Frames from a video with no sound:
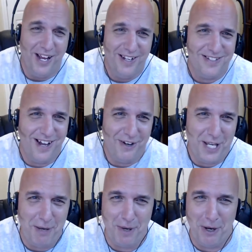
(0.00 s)
no, so I'll good.
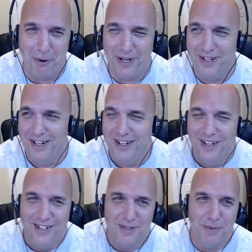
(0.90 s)
keep going.
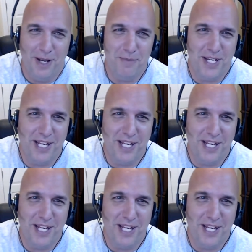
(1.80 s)
Sometimes I'm, I